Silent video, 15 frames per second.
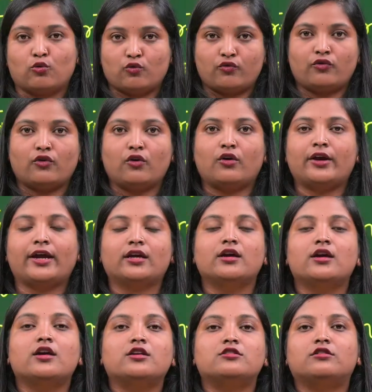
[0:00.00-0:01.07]
Okay, so
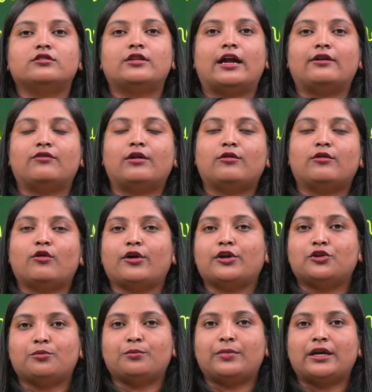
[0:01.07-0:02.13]
that will going to be
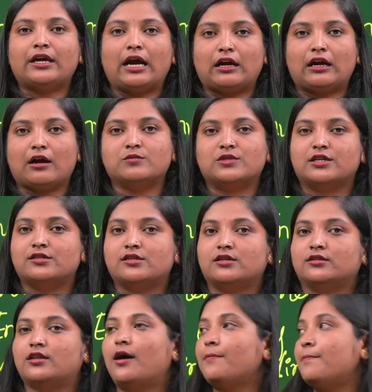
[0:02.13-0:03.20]
comes under the
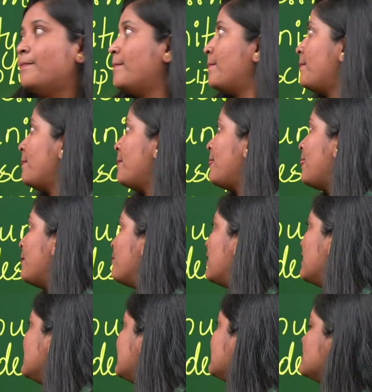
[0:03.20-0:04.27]

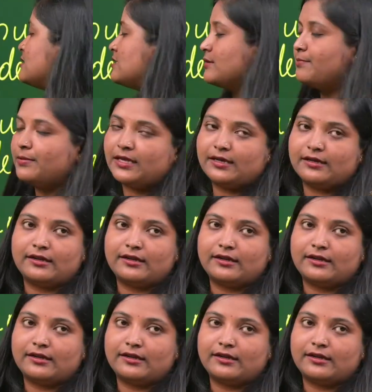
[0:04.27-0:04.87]
multidisciplinary